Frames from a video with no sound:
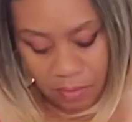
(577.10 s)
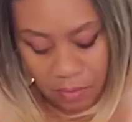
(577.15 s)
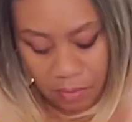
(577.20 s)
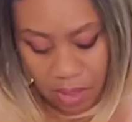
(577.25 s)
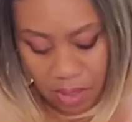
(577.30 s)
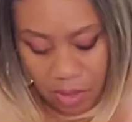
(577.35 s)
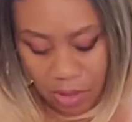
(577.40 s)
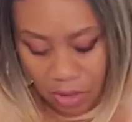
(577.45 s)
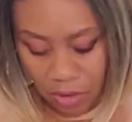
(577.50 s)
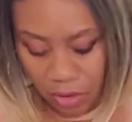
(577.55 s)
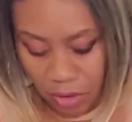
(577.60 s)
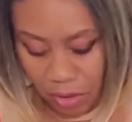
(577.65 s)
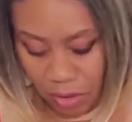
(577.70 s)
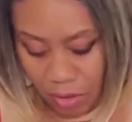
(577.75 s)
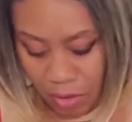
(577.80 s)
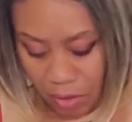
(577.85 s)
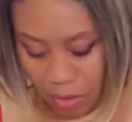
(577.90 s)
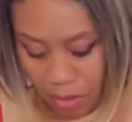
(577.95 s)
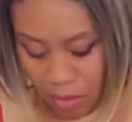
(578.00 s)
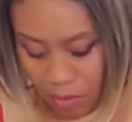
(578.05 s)
mixture
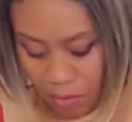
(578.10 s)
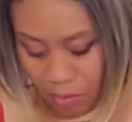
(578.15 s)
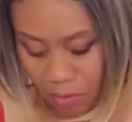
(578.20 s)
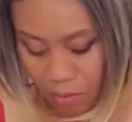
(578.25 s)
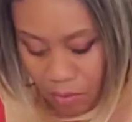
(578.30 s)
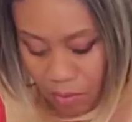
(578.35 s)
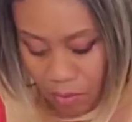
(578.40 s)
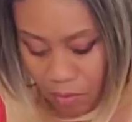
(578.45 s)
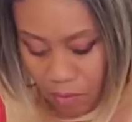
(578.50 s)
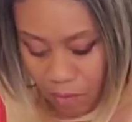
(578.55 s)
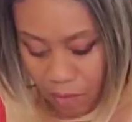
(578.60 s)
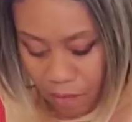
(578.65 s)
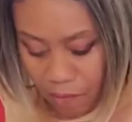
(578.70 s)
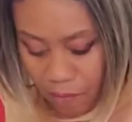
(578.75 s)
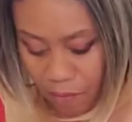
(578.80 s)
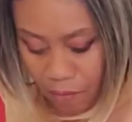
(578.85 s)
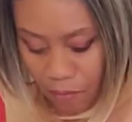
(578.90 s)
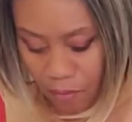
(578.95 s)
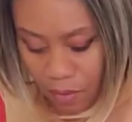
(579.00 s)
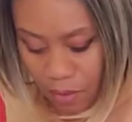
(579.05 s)
and we're going to
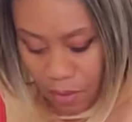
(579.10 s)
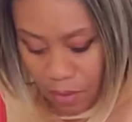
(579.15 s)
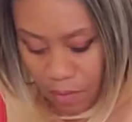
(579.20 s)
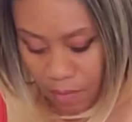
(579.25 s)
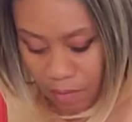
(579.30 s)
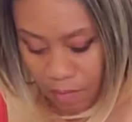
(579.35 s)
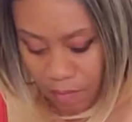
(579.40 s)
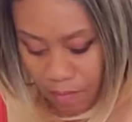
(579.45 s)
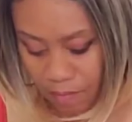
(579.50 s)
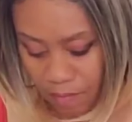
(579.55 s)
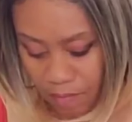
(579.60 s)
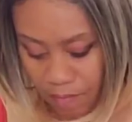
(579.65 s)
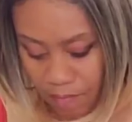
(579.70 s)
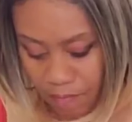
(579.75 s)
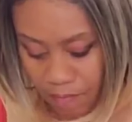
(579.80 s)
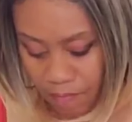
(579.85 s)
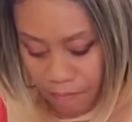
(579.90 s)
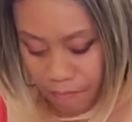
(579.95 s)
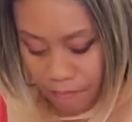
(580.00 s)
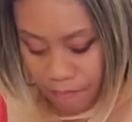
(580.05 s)
fold it
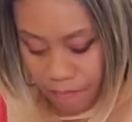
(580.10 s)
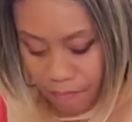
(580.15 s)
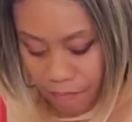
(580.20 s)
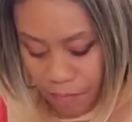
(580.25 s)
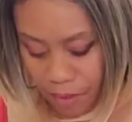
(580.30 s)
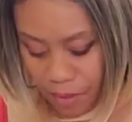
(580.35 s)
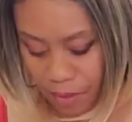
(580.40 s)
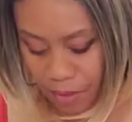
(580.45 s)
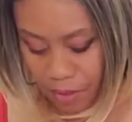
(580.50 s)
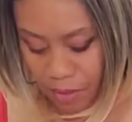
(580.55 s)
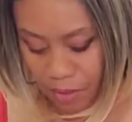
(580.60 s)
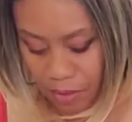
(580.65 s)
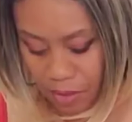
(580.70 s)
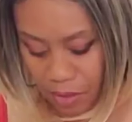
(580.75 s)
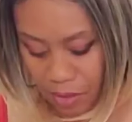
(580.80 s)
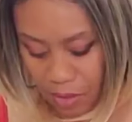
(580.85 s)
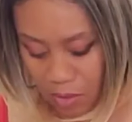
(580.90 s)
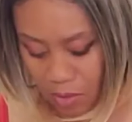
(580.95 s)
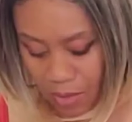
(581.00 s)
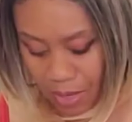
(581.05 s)
like
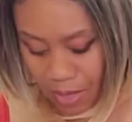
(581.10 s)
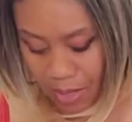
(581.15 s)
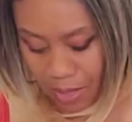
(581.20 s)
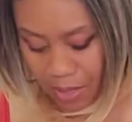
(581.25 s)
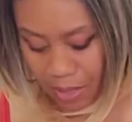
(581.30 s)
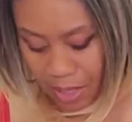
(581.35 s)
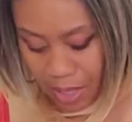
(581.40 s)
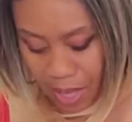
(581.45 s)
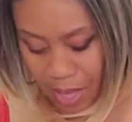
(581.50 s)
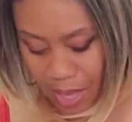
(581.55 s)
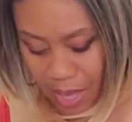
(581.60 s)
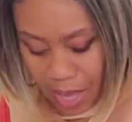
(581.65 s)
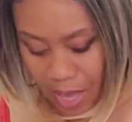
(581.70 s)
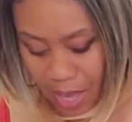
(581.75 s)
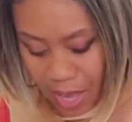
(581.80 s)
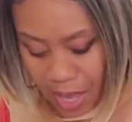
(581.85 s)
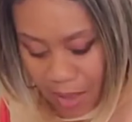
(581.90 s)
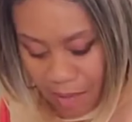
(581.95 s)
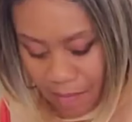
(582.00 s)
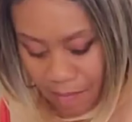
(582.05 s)
so, like
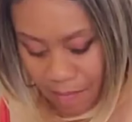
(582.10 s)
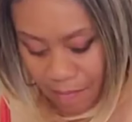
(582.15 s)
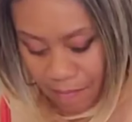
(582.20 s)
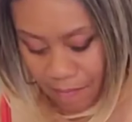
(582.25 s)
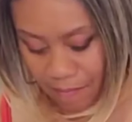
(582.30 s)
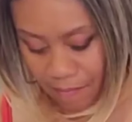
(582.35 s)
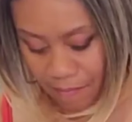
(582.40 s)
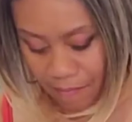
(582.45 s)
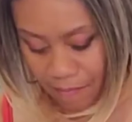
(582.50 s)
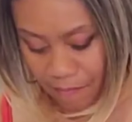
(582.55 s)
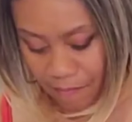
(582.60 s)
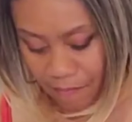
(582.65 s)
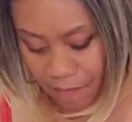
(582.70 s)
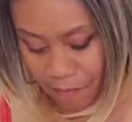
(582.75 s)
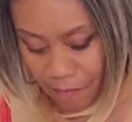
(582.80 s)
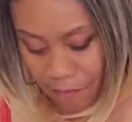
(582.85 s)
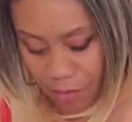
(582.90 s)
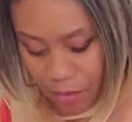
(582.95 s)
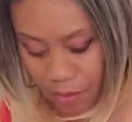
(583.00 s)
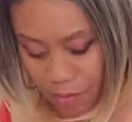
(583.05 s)
that.
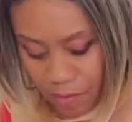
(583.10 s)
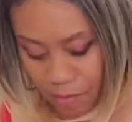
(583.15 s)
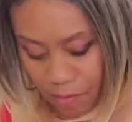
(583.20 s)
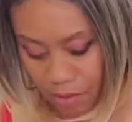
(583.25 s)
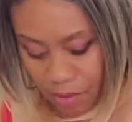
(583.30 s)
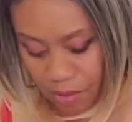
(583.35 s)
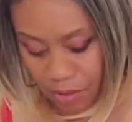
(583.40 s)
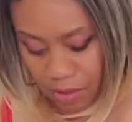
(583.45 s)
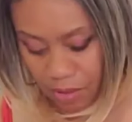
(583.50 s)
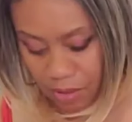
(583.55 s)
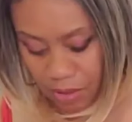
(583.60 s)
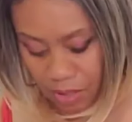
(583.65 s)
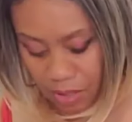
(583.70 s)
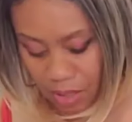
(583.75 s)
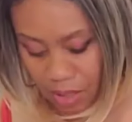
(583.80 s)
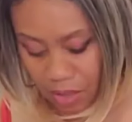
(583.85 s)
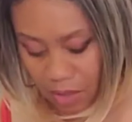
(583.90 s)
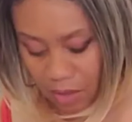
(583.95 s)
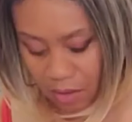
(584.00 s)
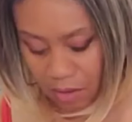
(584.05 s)
Fold it and mix it
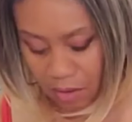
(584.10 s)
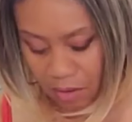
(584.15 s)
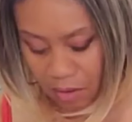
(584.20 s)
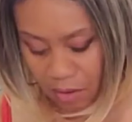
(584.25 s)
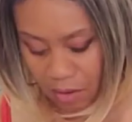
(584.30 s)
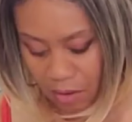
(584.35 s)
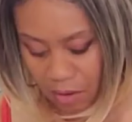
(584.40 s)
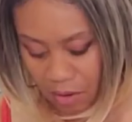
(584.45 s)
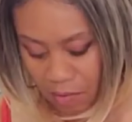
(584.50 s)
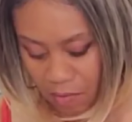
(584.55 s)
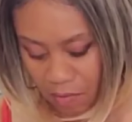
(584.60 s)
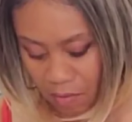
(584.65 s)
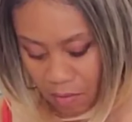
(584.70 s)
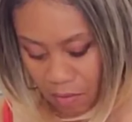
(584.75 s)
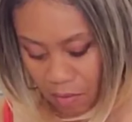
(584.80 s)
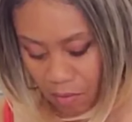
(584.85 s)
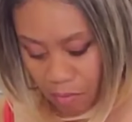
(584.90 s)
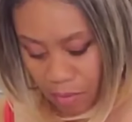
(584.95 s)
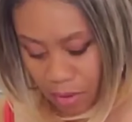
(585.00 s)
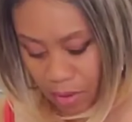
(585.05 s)
together. We're
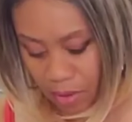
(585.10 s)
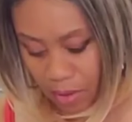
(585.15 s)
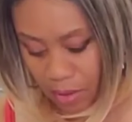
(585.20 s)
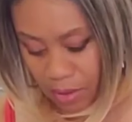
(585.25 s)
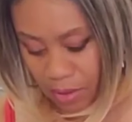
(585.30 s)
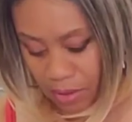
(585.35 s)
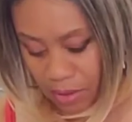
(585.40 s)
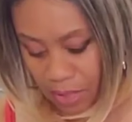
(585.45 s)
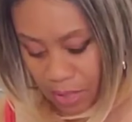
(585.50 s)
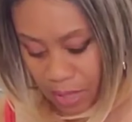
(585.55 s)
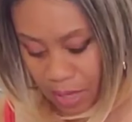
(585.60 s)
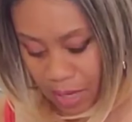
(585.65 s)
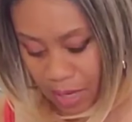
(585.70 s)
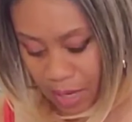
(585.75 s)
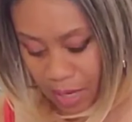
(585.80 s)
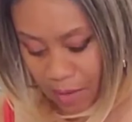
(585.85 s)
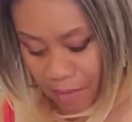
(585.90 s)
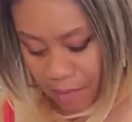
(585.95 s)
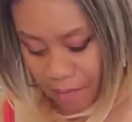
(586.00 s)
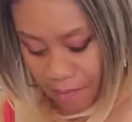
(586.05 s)
going to bring this
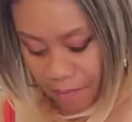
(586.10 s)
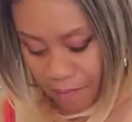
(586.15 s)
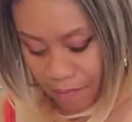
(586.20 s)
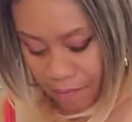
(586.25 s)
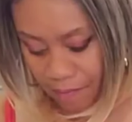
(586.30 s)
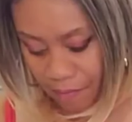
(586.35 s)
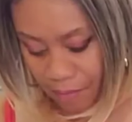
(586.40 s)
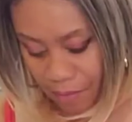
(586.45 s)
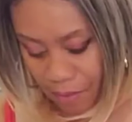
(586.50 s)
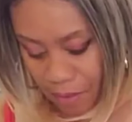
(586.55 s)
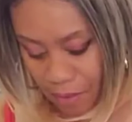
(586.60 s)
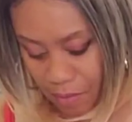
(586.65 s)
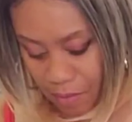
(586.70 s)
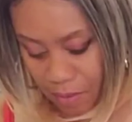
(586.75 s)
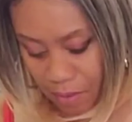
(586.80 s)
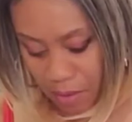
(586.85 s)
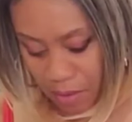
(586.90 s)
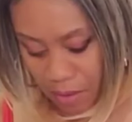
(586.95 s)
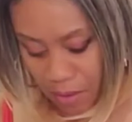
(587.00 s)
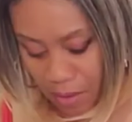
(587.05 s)
side up
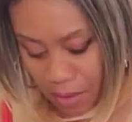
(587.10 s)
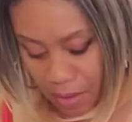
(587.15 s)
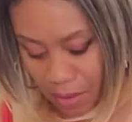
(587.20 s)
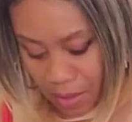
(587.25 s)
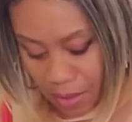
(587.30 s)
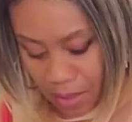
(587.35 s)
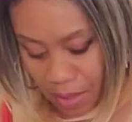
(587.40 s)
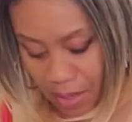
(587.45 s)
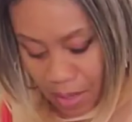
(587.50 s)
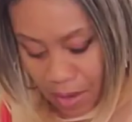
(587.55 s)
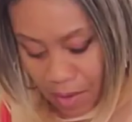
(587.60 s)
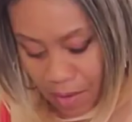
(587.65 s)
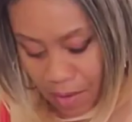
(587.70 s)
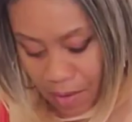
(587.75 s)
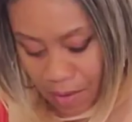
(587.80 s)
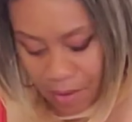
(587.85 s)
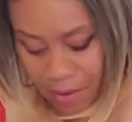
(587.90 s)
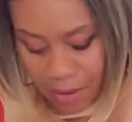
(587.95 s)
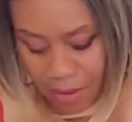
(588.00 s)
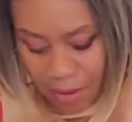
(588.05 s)
here like that.
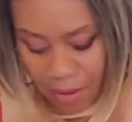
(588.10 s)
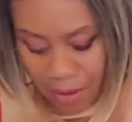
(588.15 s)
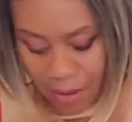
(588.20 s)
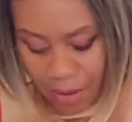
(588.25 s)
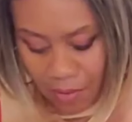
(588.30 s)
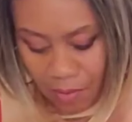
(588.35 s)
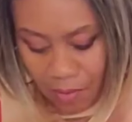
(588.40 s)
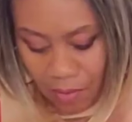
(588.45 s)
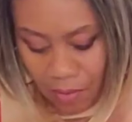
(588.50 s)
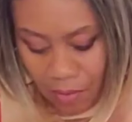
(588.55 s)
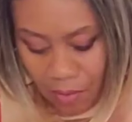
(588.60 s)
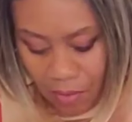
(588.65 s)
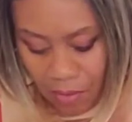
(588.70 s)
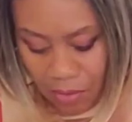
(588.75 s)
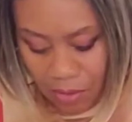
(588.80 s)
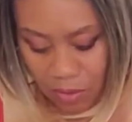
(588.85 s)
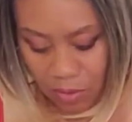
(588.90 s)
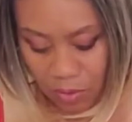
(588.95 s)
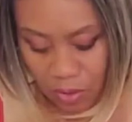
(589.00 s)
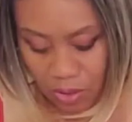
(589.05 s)
And then we're going to
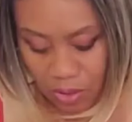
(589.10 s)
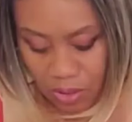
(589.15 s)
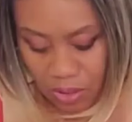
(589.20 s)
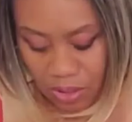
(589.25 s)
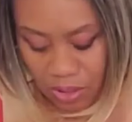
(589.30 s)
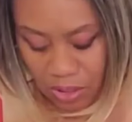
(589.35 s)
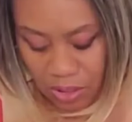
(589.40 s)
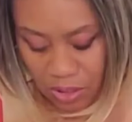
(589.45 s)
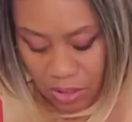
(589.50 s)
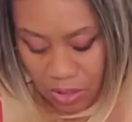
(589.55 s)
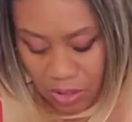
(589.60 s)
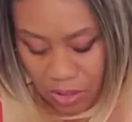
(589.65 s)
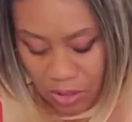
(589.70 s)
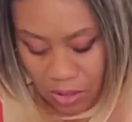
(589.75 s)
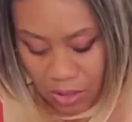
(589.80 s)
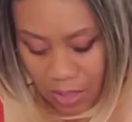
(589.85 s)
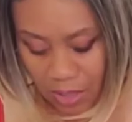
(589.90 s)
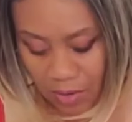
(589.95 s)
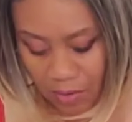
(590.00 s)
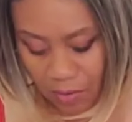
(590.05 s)
squish
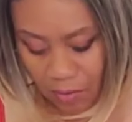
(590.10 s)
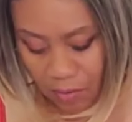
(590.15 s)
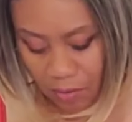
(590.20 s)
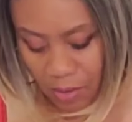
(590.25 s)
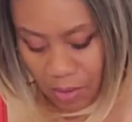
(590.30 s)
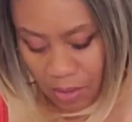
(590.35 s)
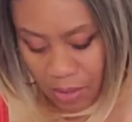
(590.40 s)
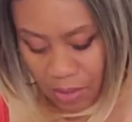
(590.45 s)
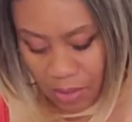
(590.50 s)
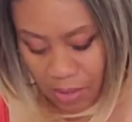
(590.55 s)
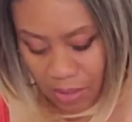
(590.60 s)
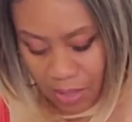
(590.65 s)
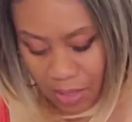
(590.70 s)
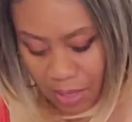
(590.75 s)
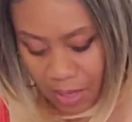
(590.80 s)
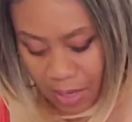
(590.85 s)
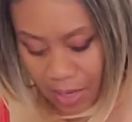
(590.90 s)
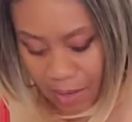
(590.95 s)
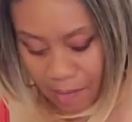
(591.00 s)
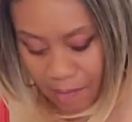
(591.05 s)
down on each
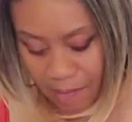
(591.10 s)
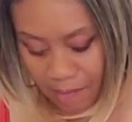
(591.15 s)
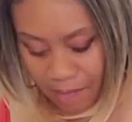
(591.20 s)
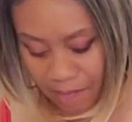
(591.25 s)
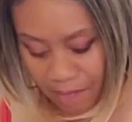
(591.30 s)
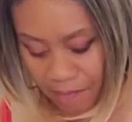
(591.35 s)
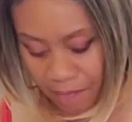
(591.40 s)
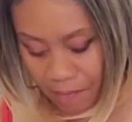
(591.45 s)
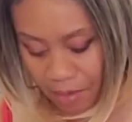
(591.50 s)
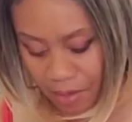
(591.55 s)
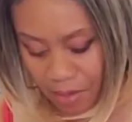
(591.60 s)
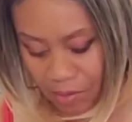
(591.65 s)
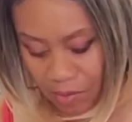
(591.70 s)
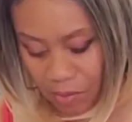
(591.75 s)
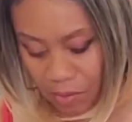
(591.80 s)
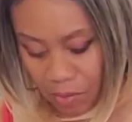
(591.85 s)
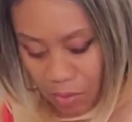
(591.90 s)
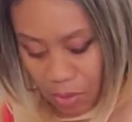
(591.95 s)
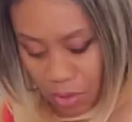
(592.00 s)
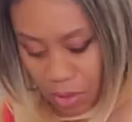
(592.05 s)
side because
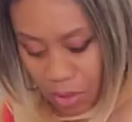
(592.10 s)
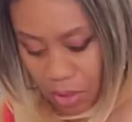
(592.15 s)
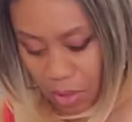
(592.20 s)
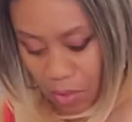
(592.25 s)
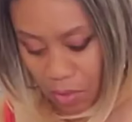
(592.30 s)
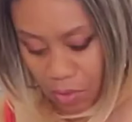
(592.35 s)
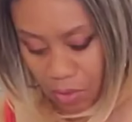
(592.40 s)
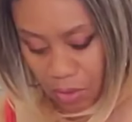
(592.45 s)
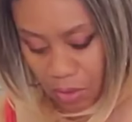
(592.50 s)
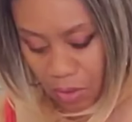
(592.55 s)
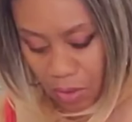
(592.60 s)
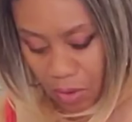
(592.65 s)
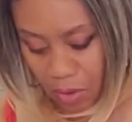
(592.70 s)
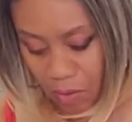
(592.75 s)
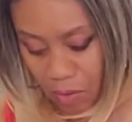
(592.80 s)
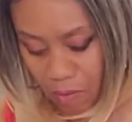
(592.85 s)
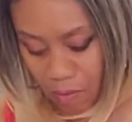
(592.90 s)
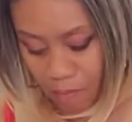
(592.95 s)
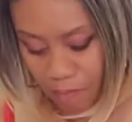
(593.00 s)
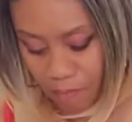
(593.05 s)
we want to close it off.